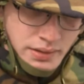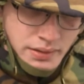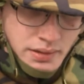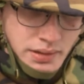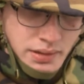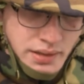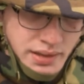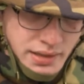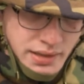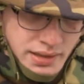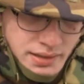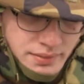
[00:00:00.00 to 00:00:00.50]

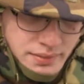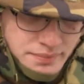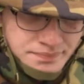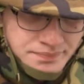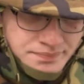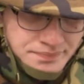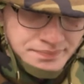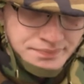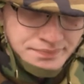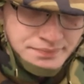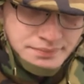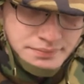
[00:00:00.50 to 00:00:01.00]
I'm
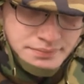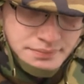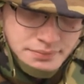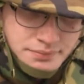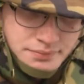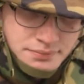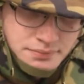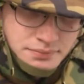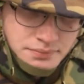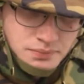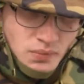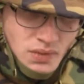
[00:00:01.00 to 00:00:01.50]

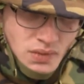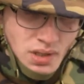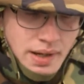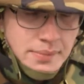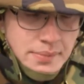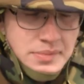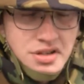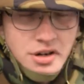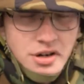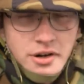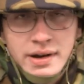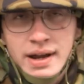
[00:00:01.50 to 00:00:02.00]

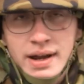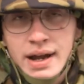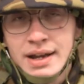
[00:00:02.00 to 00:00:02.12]
sorry,